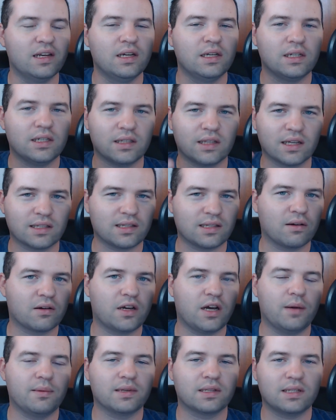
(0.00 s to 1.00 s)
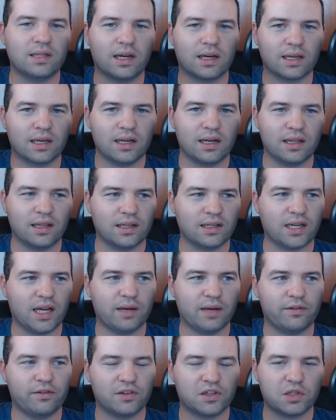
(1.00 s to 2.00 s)
and that's how come it's not getting the
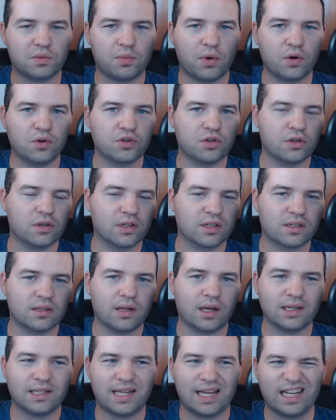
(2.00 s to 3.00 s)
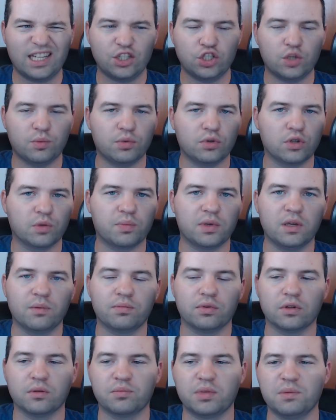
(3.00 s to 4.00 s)
type of exposure, and it's not tangible to
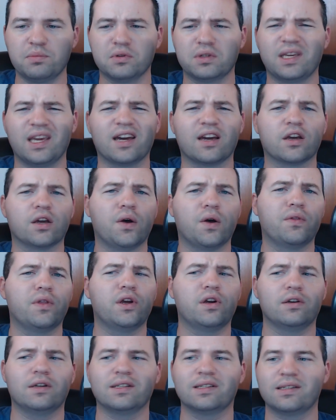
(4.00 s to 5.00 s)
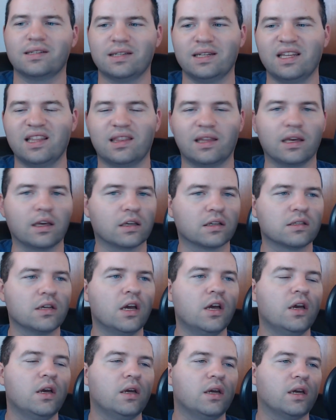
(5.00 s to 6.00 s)
people, and people can't go there and see things,
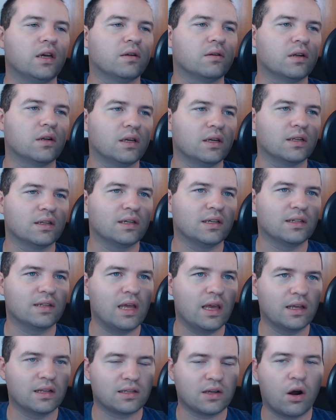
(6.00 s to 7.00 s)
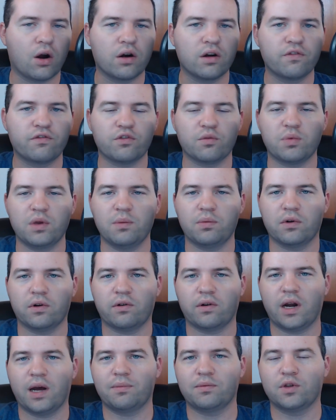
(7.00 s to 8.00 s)
and it, it, it's hard for people to
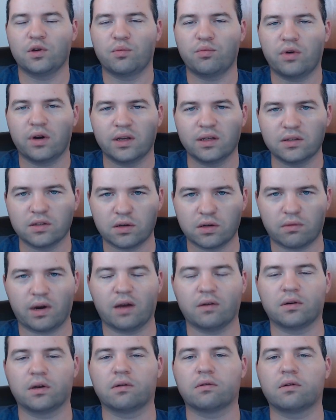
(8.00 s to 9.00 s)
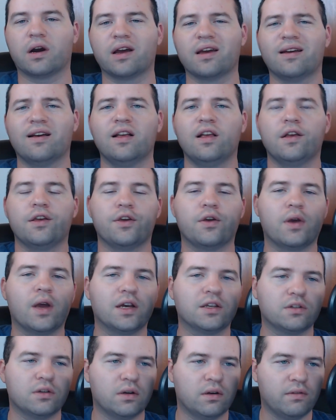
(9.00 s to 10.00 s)
wrap their brains around it, right? You
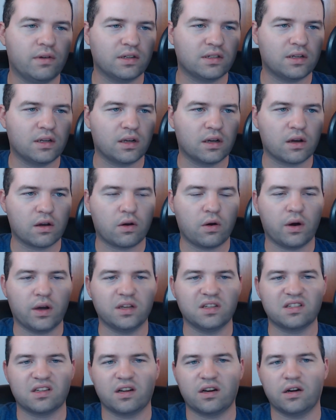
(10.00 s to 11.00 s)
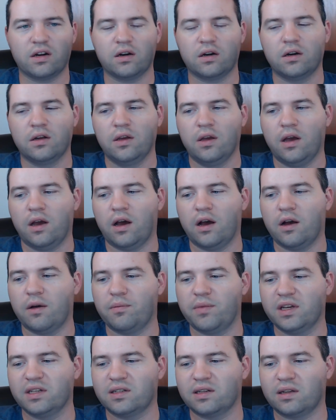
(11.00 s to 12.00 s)
guys are investing in coins that are um,
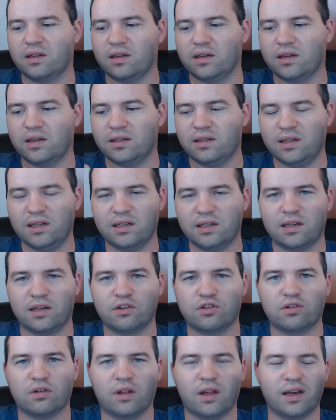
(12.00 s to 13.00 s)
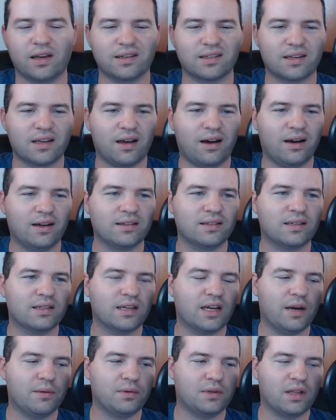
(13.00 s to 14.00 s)
basically a decentralized
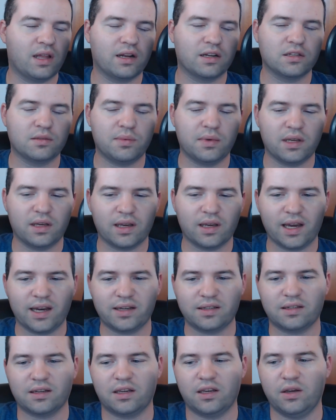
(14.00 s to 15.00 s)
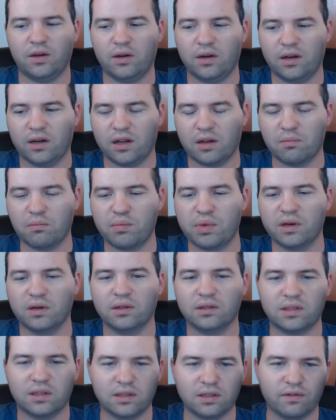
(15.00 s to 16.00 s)
concept that is being executed and
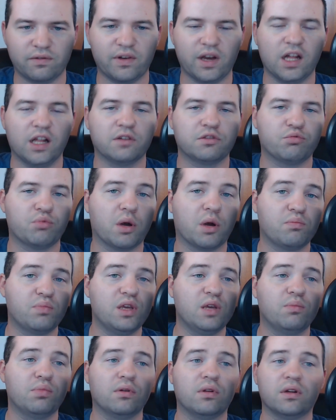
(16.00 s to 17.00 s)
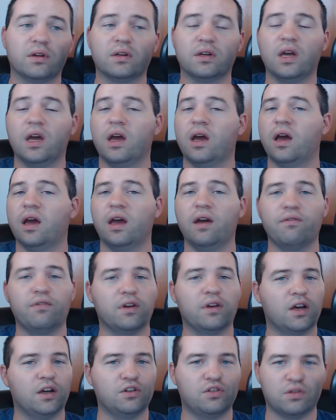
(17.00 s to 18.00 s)
built and developed by people in every
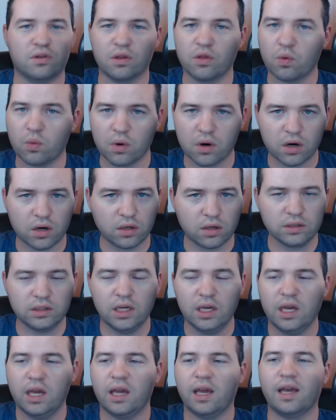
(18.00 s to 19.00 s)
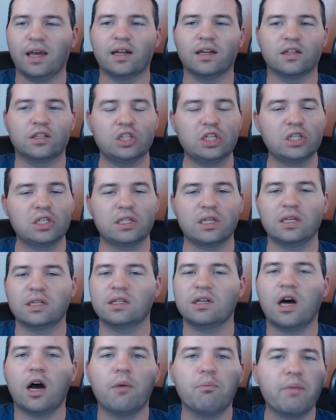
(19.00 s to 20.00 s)
country in the world, and it just does
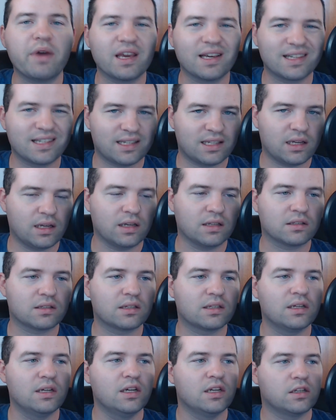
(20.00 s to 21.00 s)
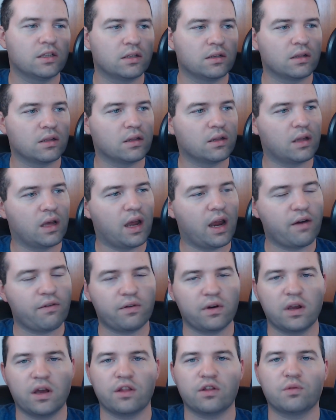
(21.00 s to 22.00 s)
not make sense to
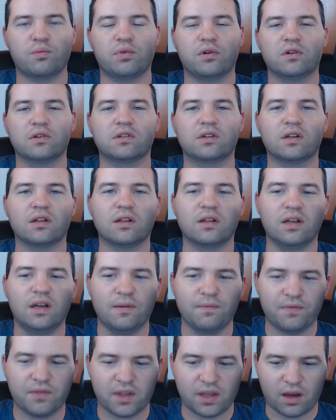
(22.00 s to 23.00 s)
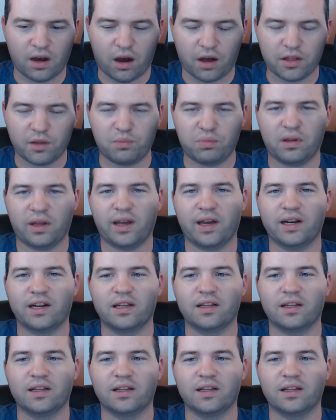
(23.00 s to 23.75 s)
every other person on the planet